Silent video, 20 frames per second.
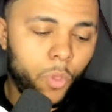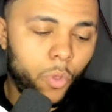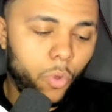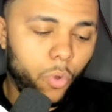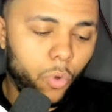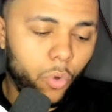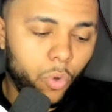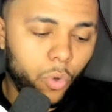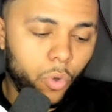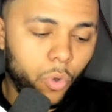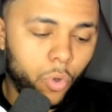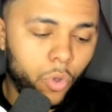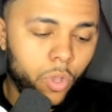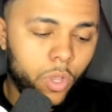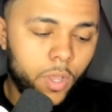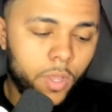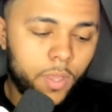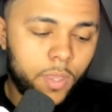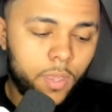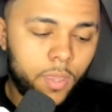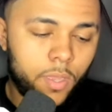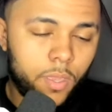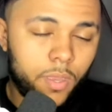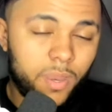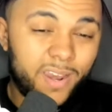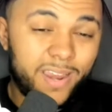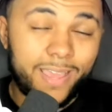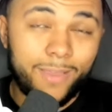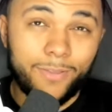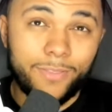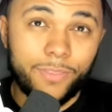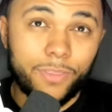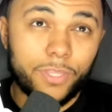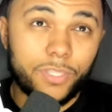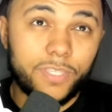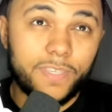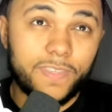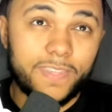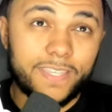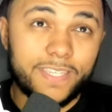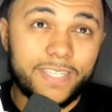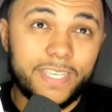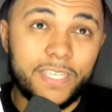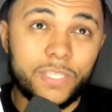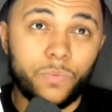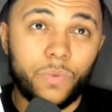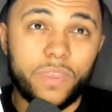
or in the season